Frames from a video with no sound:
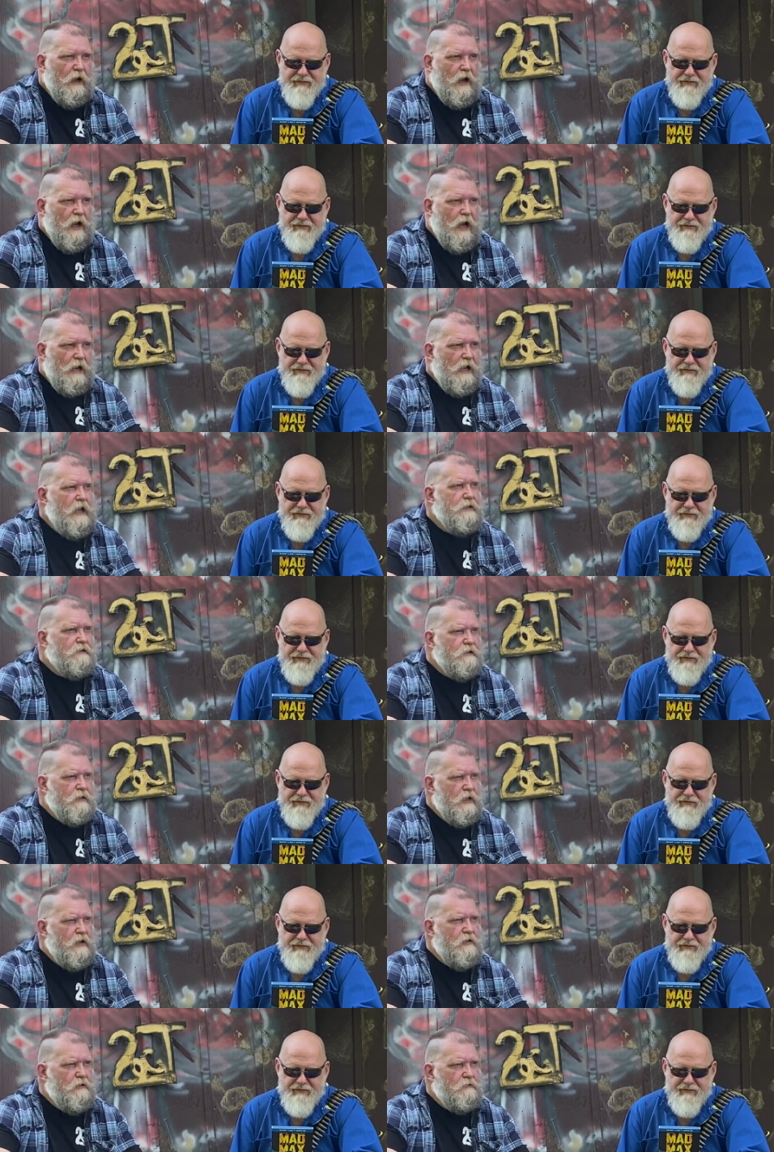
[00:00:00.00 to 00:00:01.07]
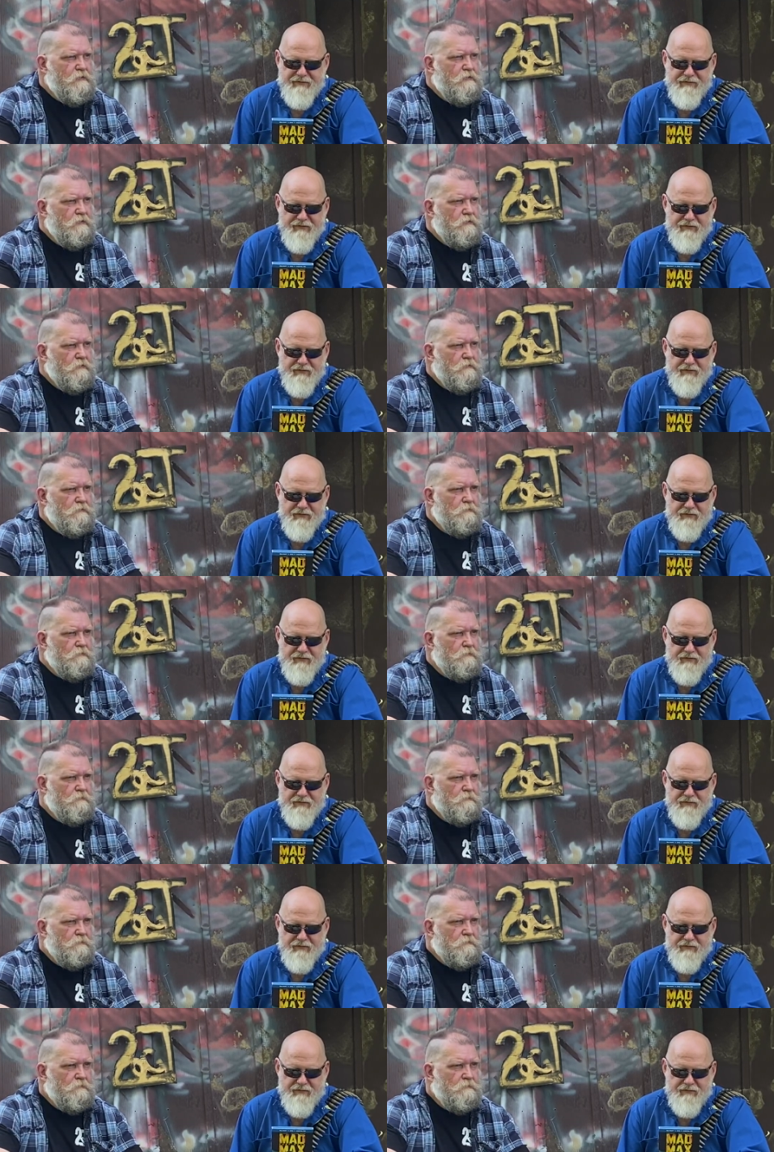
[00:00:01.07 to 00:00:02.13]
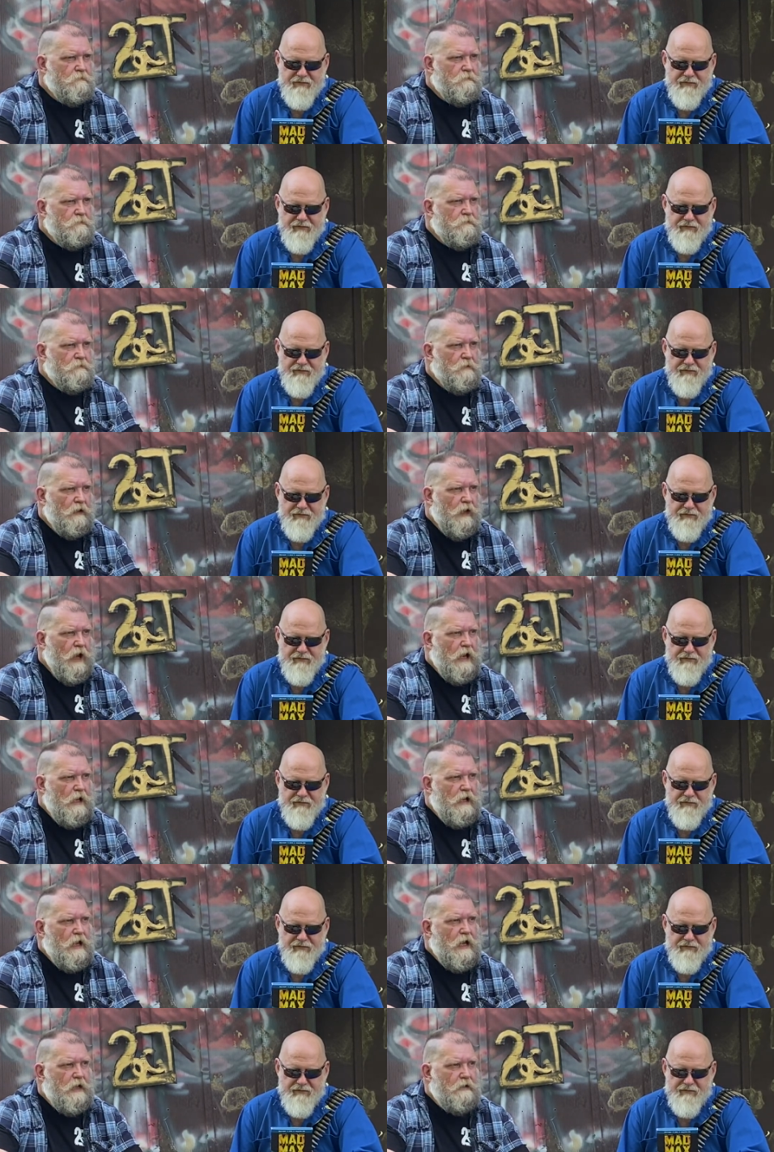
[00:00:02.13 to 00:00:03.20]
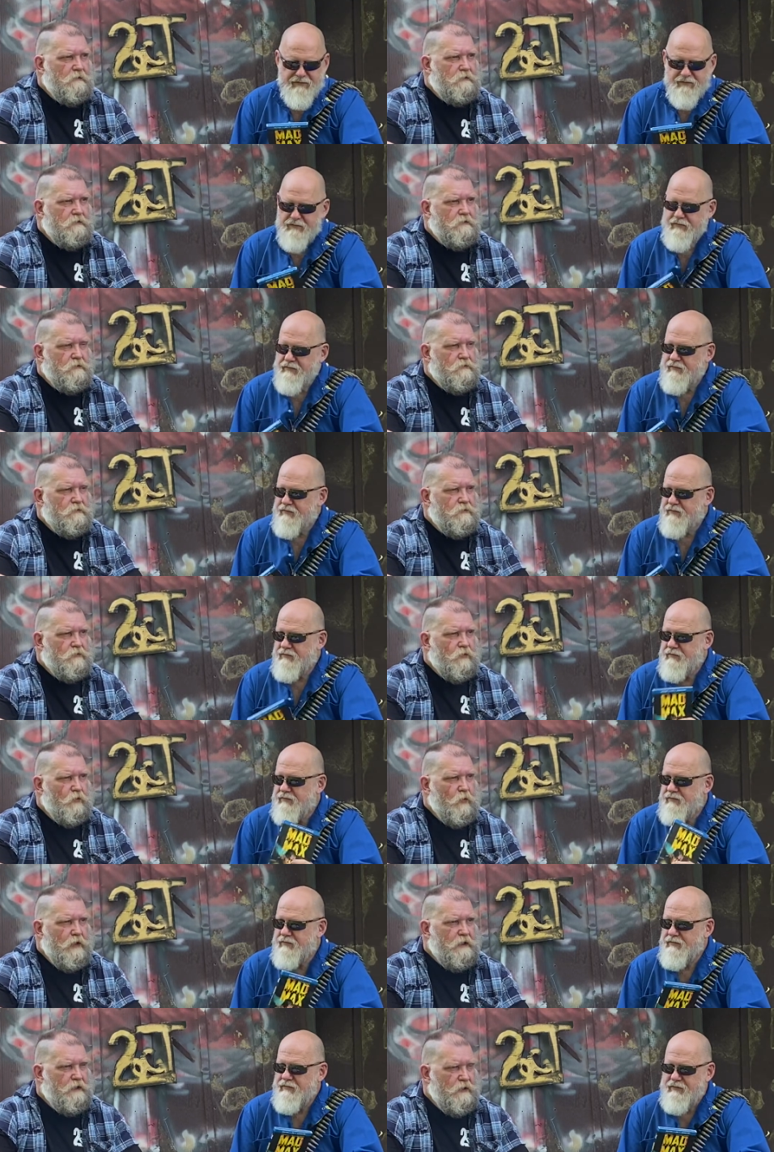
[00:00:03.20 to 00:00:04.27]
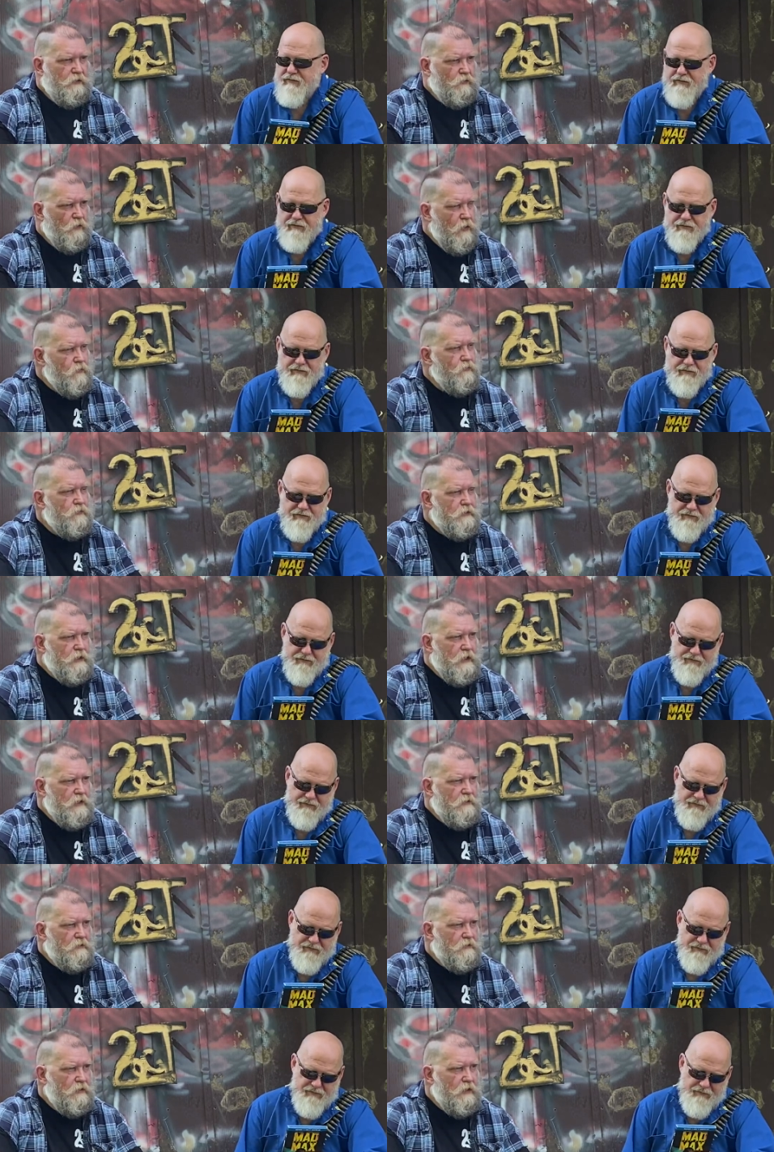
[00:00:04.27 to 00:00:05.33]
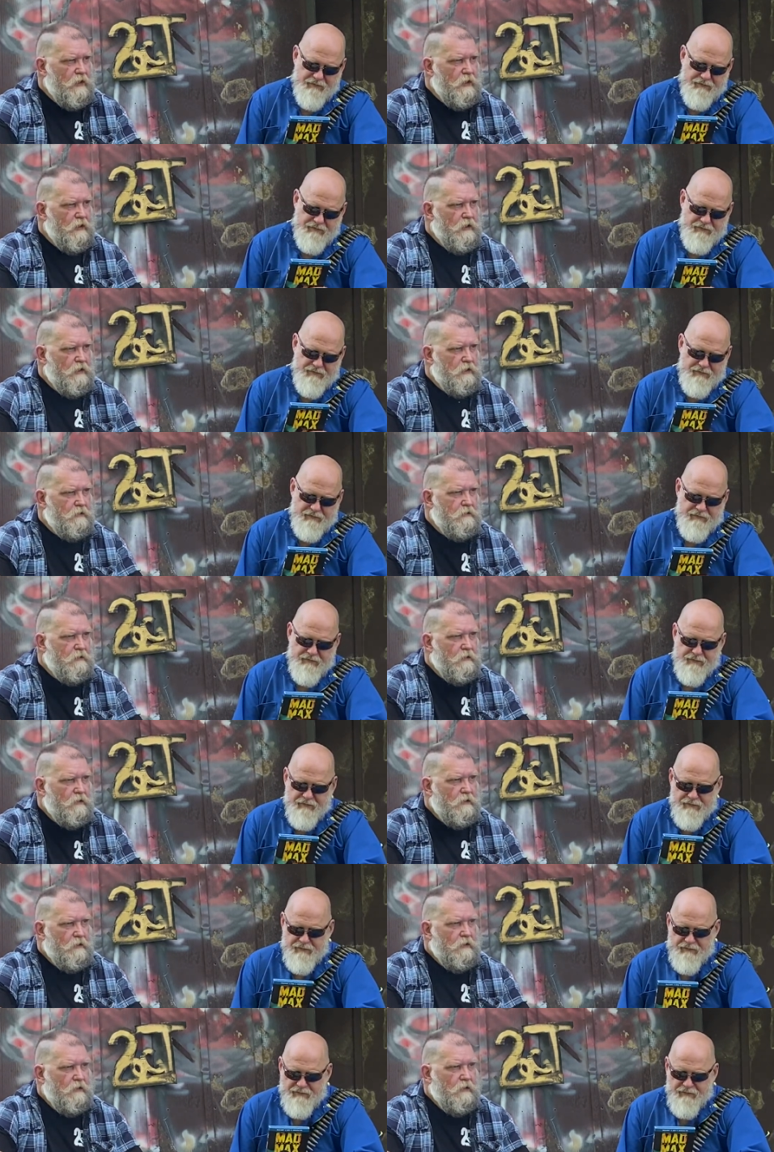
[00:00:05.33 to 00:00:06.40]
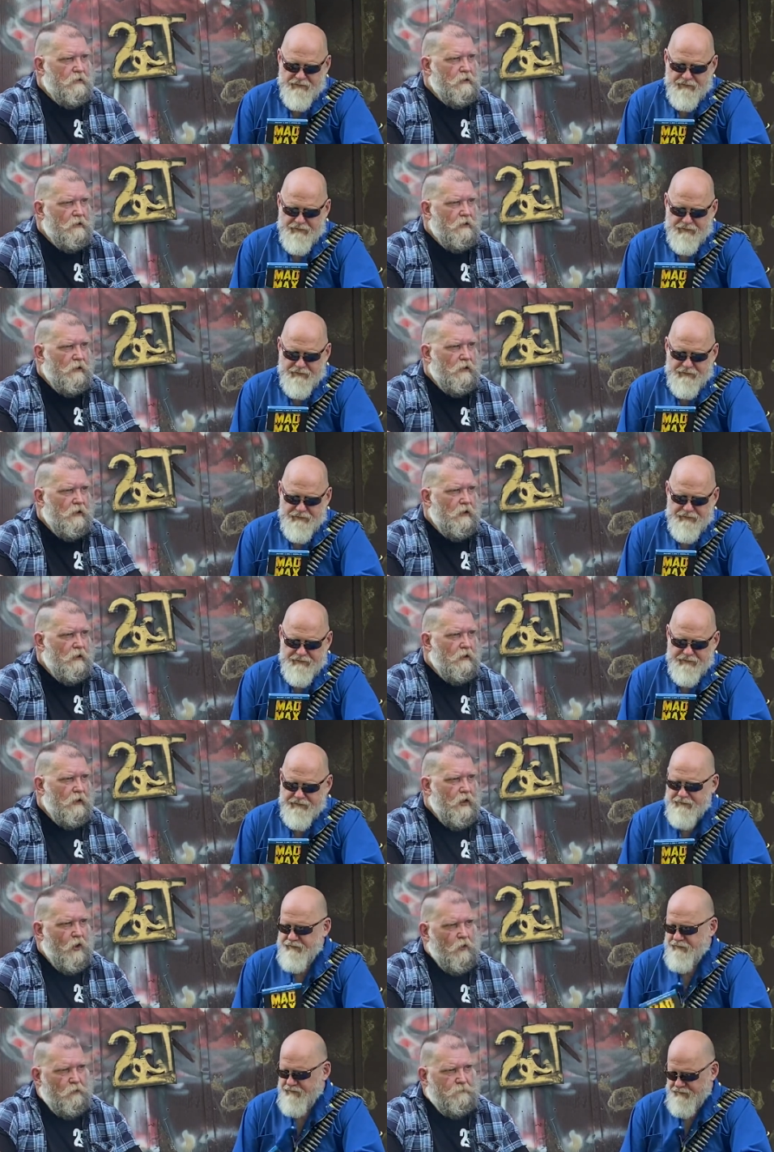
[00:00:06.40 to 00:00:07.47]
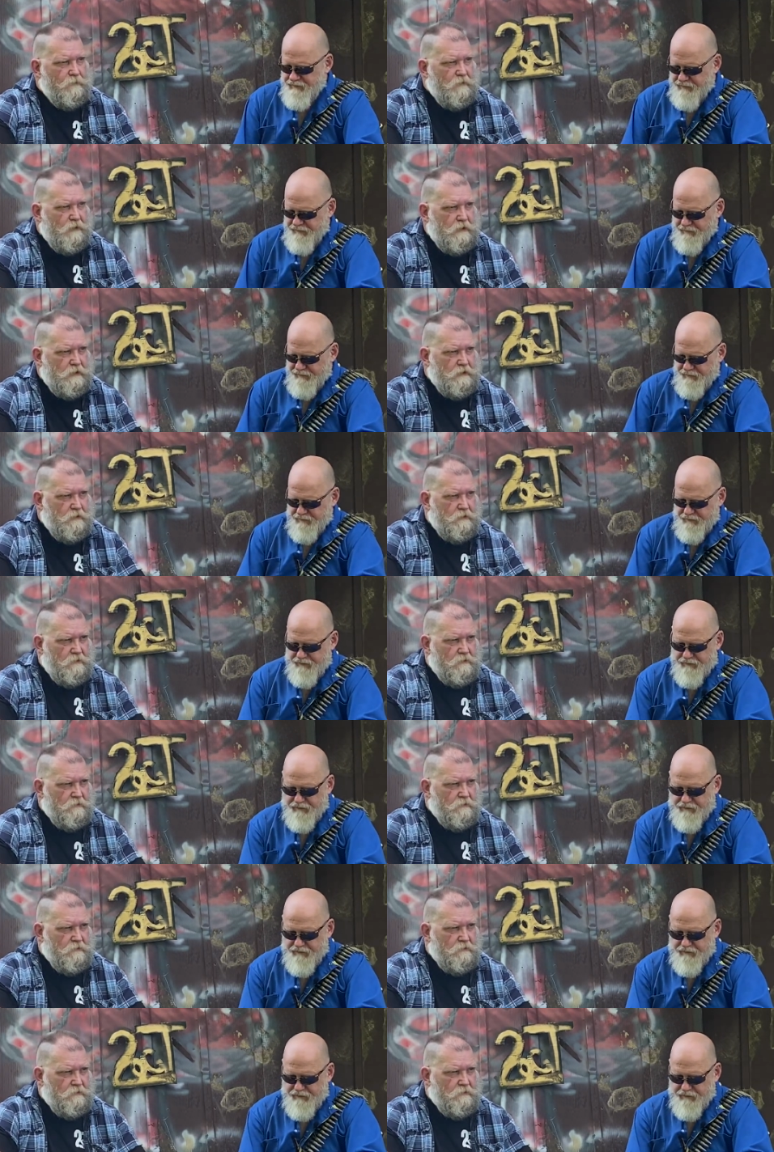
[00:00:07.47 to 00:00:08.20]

Speaker 1: I like the character. I liked the way they wrote the character, and hopefully,